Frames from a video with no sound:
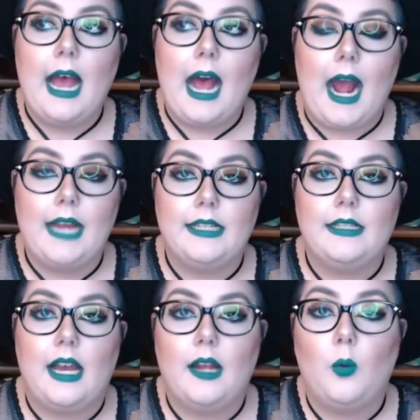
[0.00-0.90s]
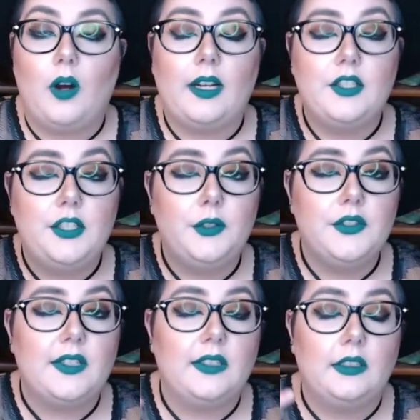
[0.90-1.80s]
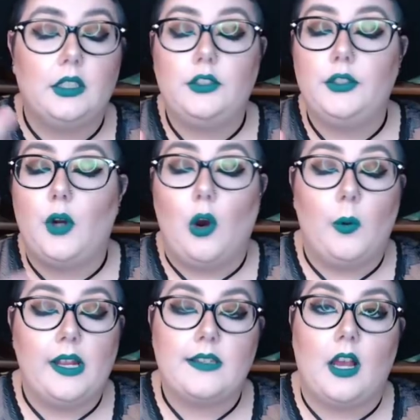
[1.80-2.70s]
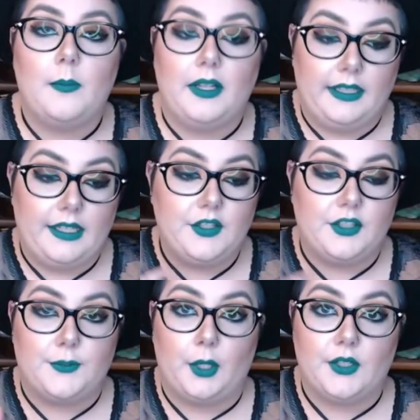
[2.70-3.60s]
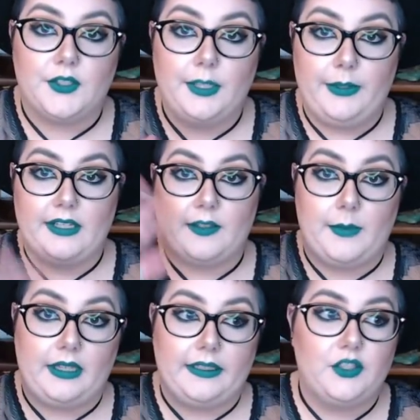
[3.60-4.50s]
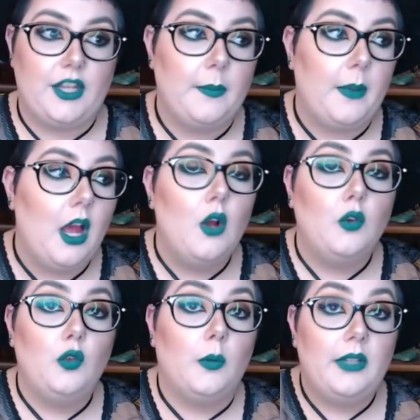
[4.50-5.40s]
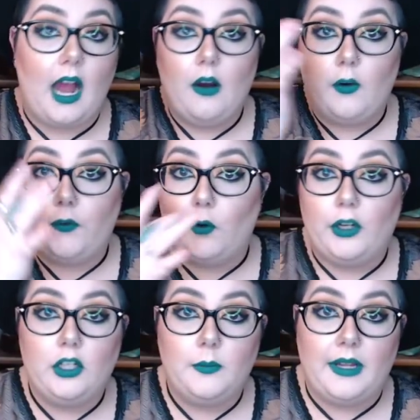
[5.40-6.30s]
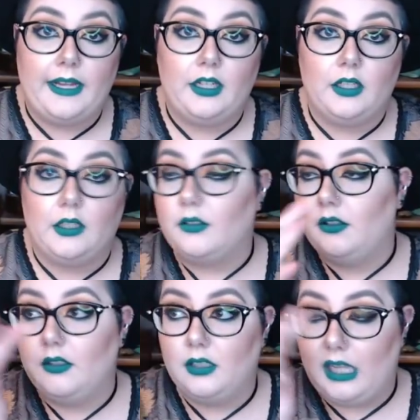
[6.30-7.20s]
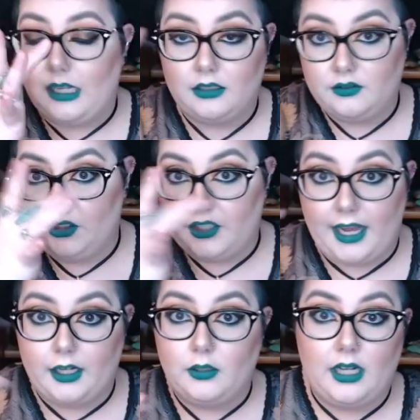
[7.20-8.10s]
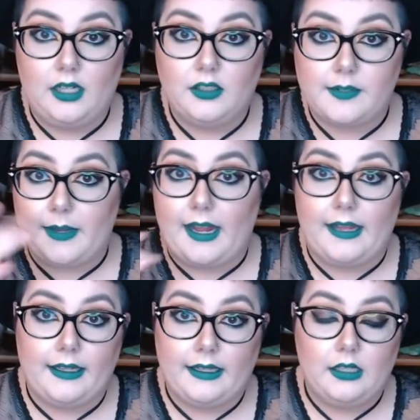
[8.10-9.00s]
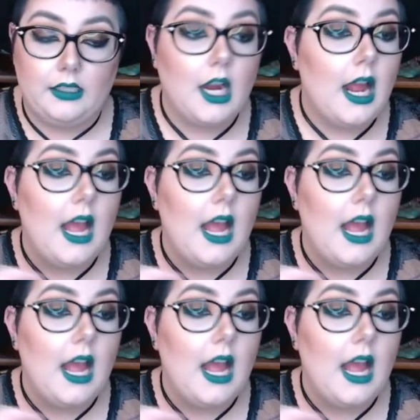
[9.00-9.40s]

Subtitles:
I do use a glitter glue always on my lids just personally because of my lid shape. Normally I'll foil my inner shadow colors, my highlight color.